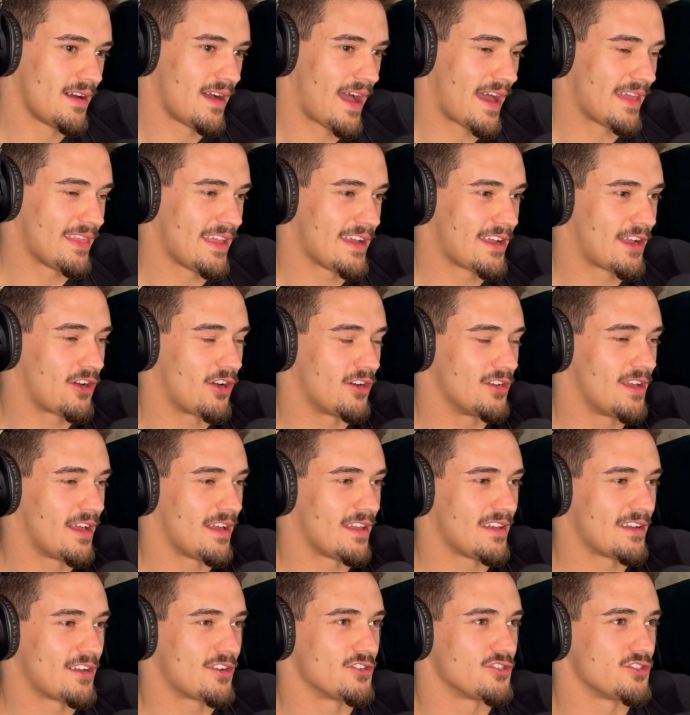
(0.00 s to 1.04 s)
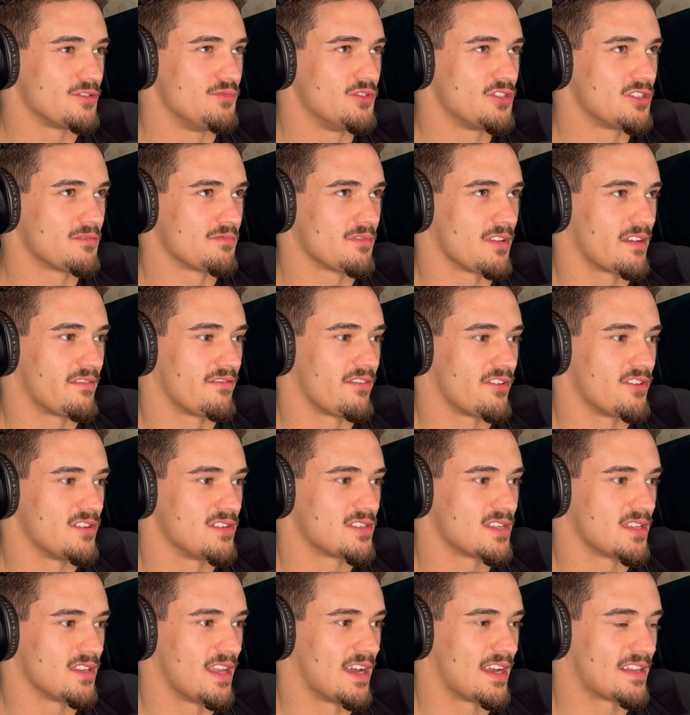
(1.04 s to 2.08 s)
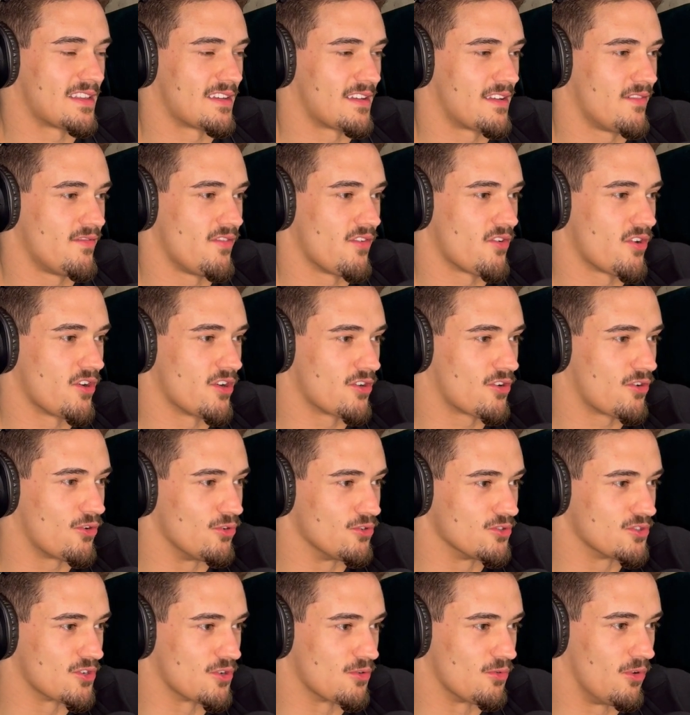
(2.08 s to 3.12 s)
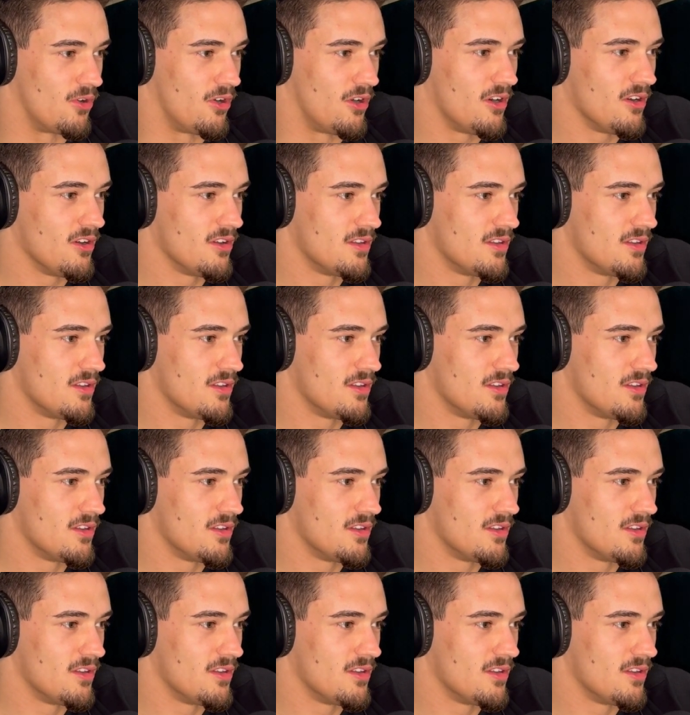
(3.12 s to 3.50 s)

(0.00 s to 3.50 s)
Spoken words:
I like country music, but like very select. Like, have you ever heard Coulter Wall?